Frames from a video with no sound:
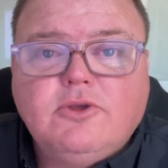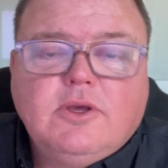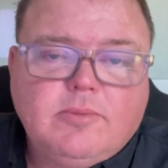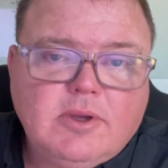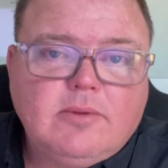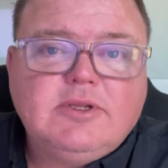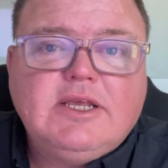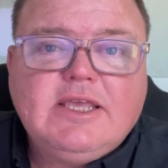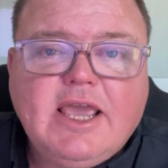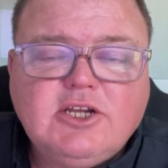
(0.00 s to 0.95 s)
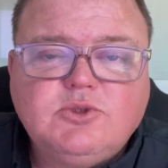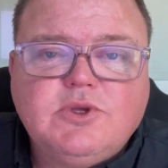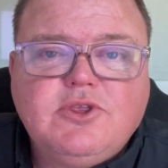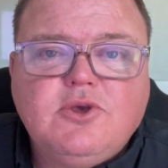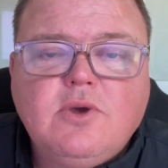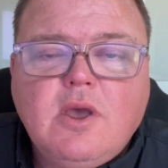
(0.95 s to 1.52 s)
They'll be able to engage with
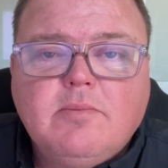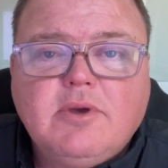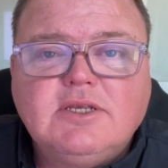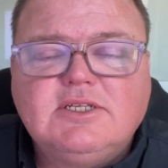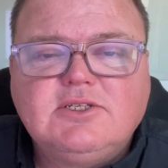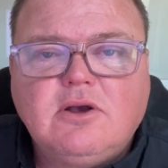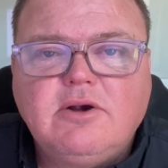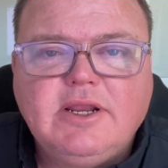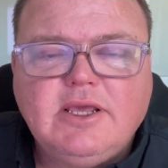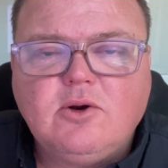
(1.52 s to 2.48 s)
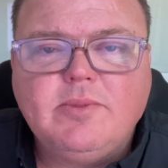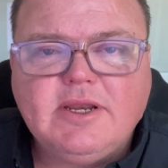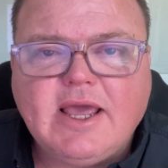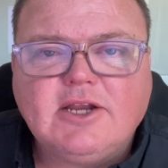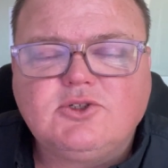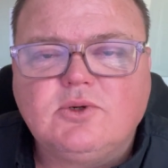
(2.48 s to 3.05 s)
you because it'll be
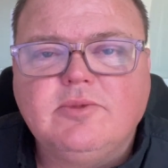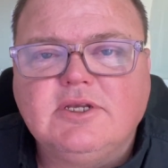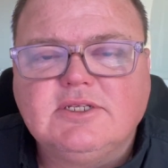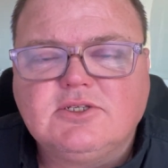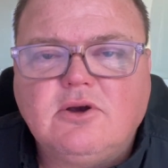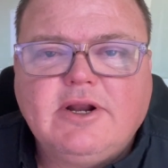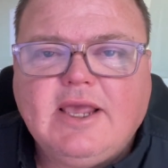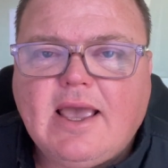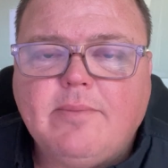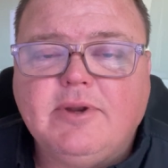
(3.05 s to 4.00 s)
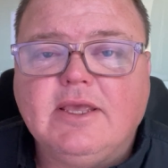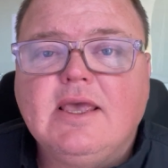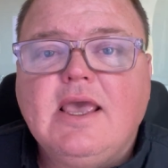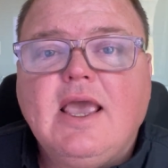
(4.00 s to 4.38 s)
natural because it's already happening.